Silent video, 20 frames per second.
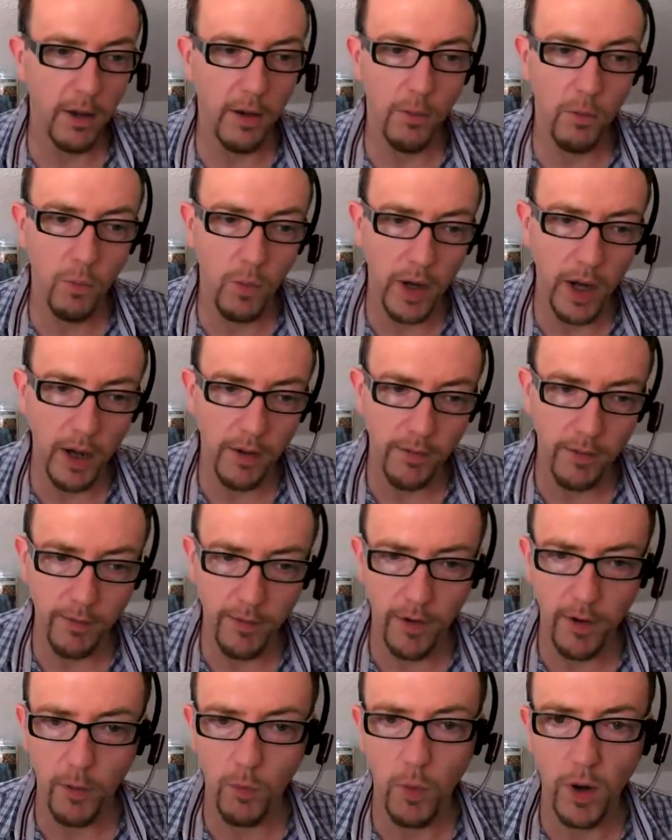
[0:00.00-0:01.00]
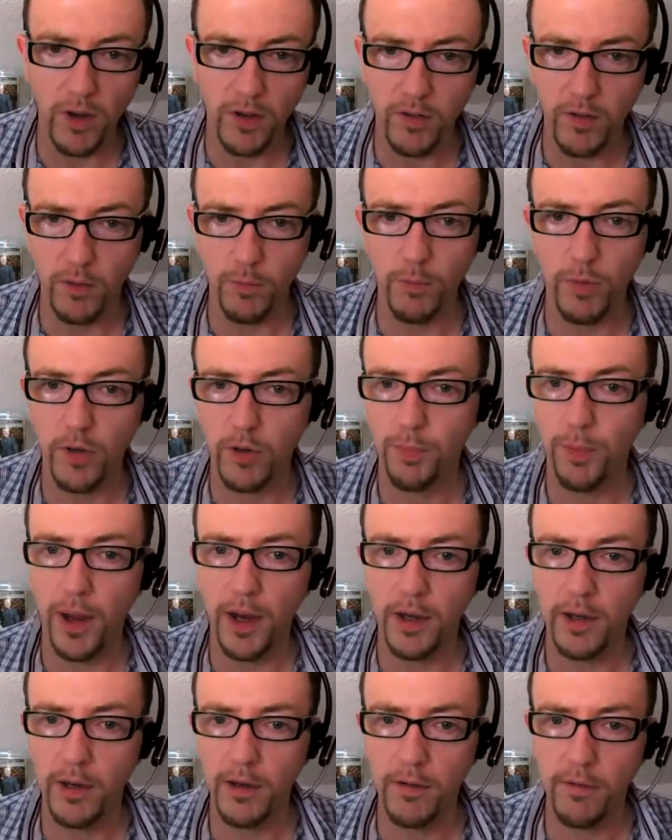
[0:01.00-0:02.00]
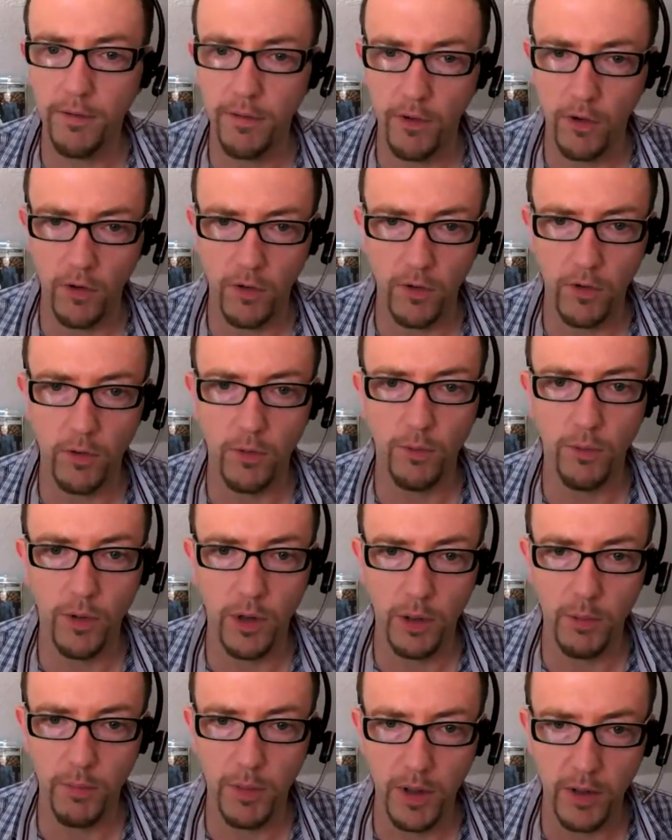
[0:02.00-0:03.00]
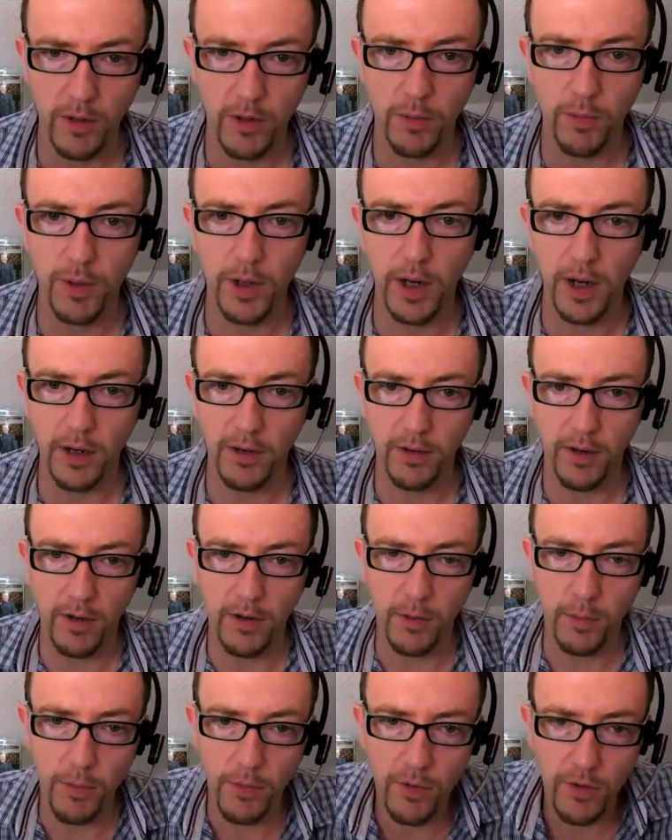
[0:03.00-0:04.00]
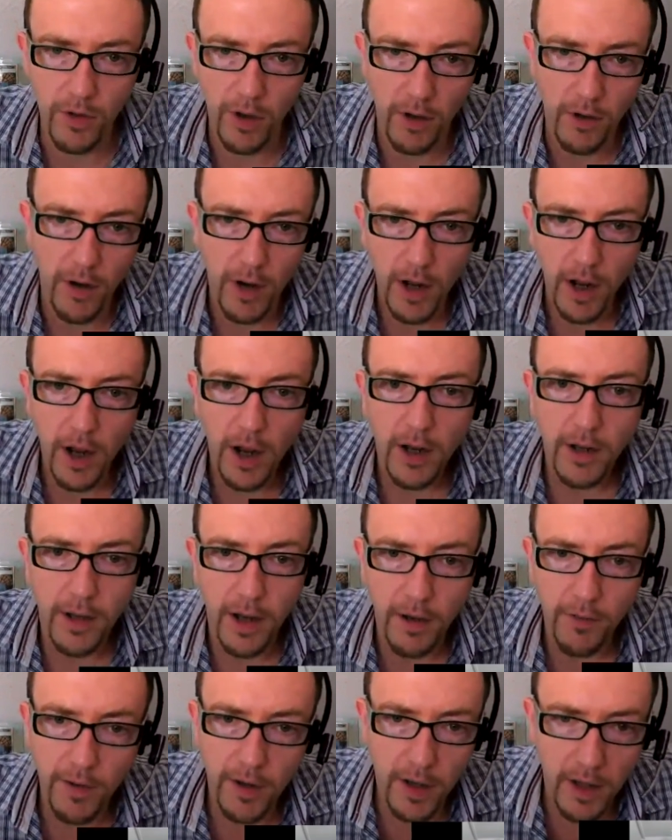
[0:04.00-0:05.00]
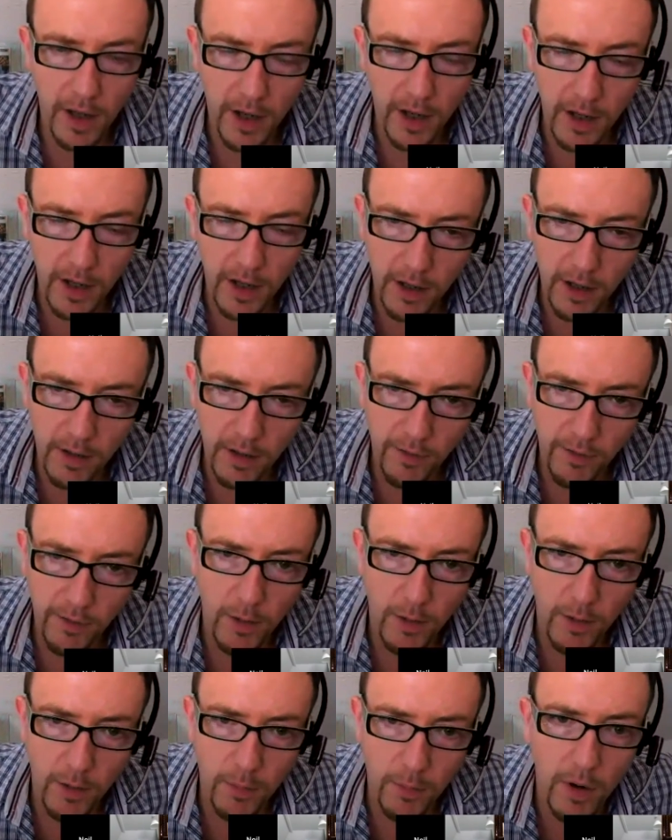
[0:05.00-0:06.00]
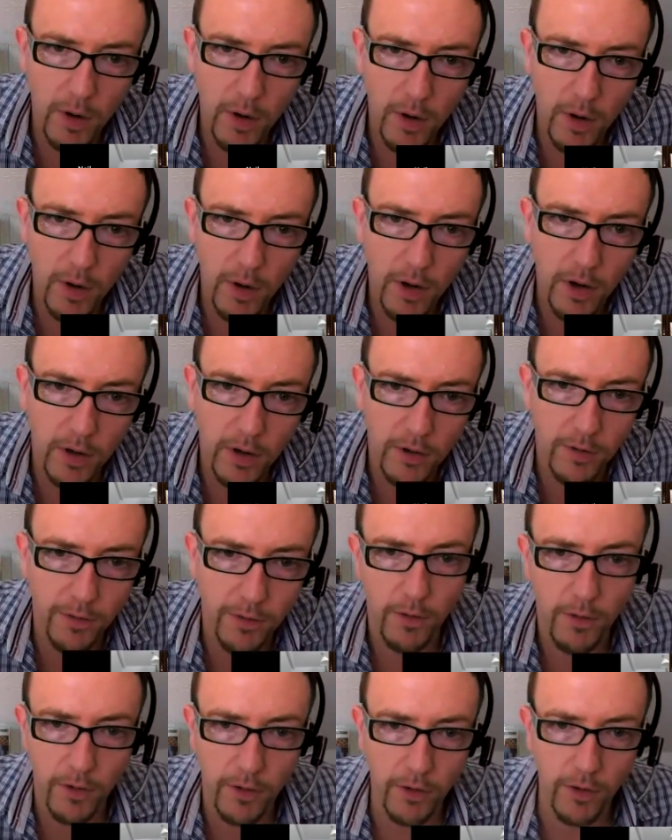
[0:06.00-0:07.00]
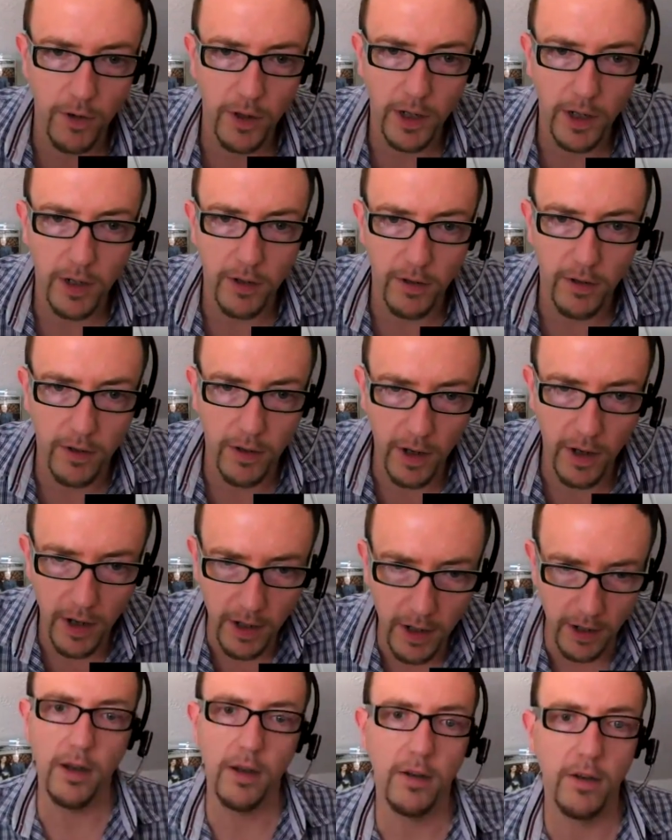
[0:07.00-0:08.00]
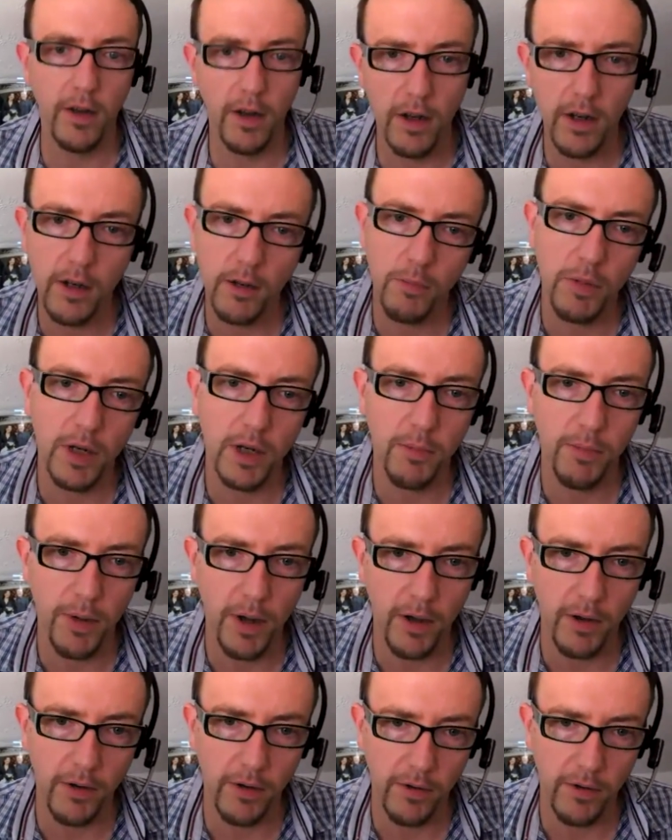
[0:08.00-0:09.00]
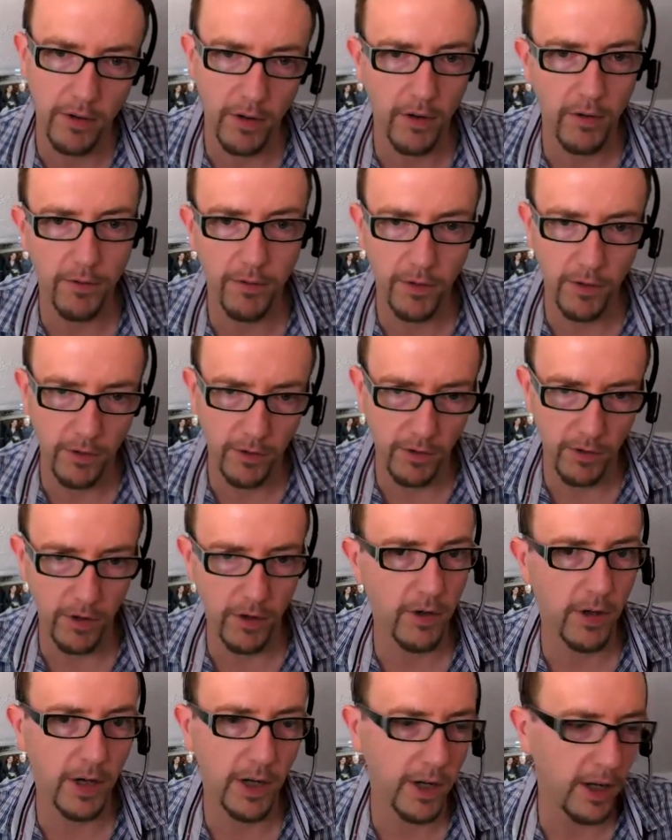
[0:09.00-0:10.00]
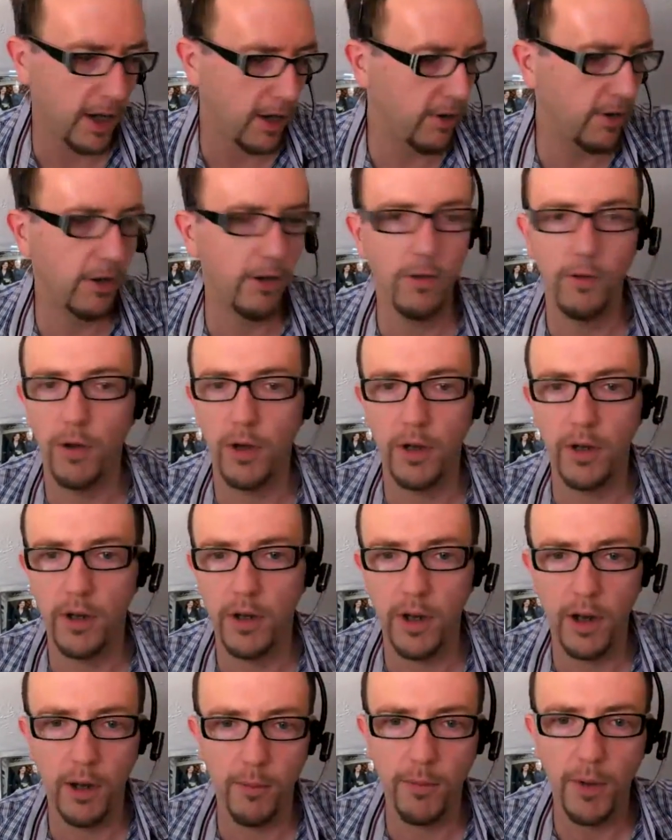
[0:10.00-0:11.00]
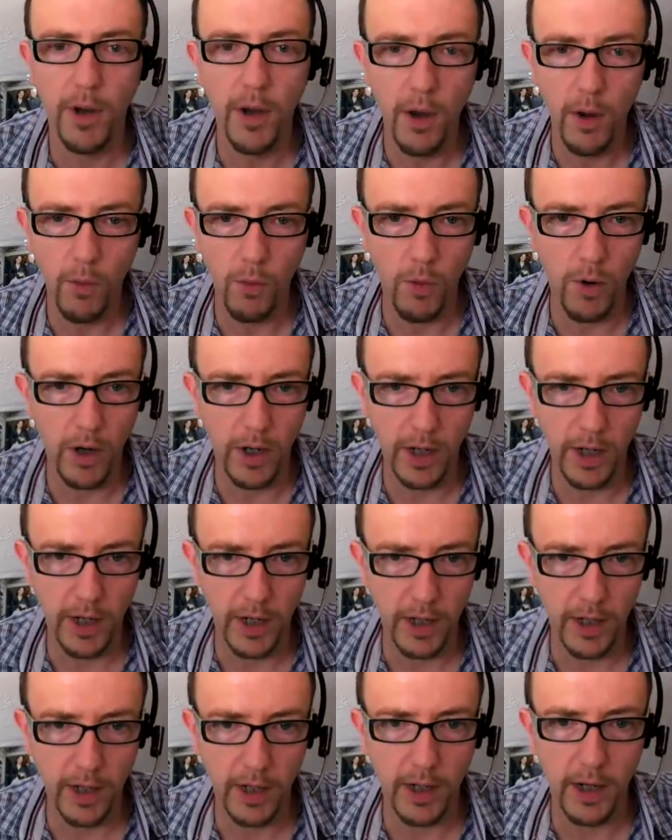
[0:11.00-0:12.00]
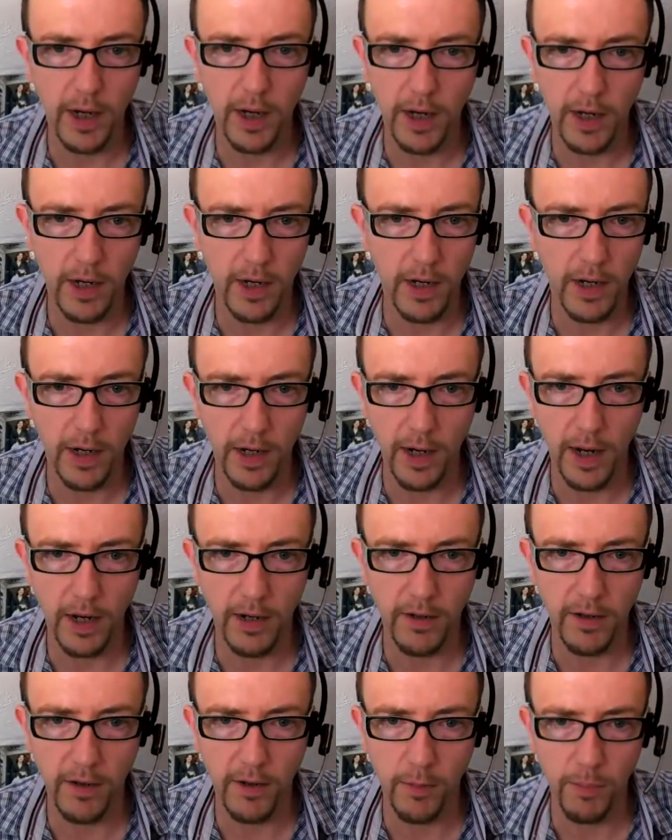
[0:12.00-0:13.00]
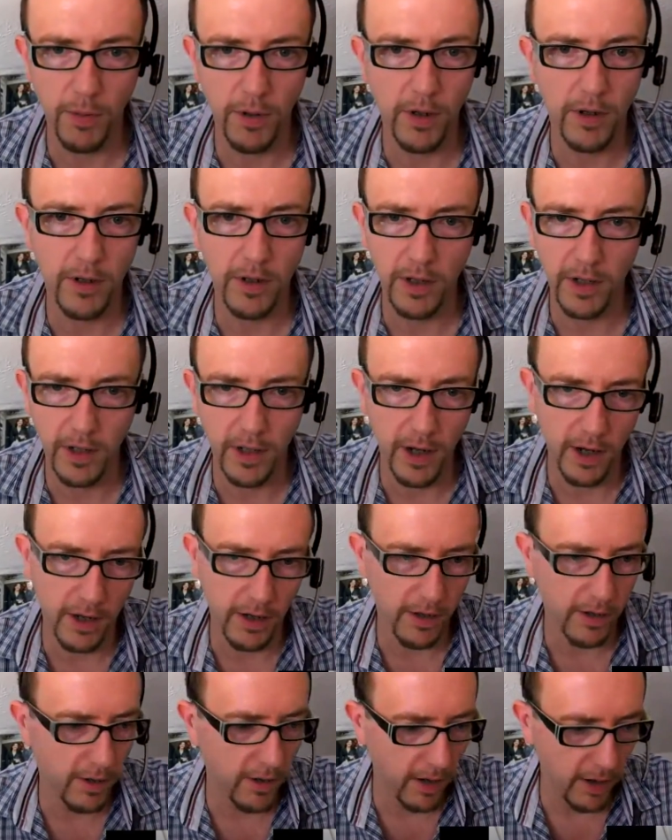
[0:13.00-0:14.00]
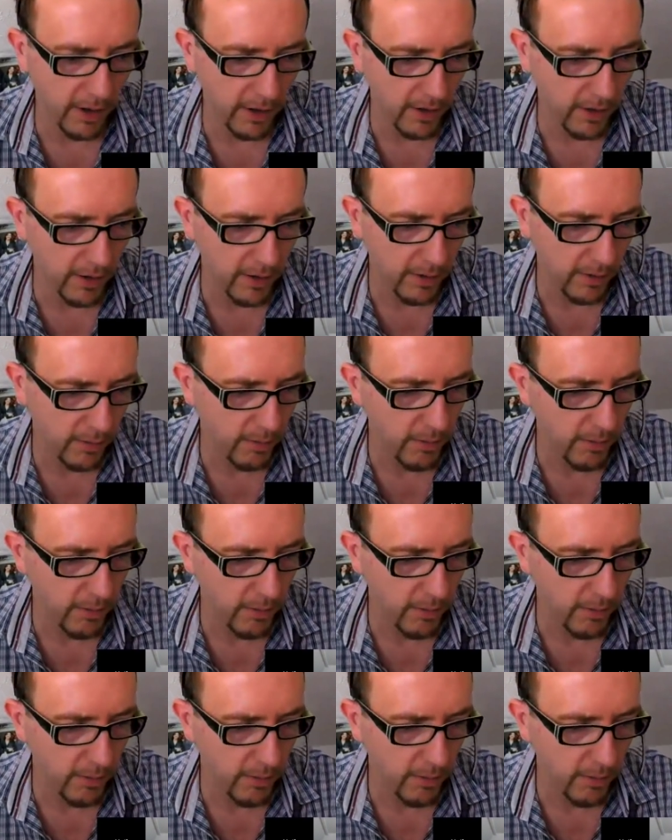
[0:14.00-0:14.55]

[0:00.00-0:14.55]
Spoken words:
we have a very Western perspective on what it means to be accessible. So, David, thank you very much for joining us today. Can you tell us a little bit about yourself, your journey, how you ended up working in accessibility, and then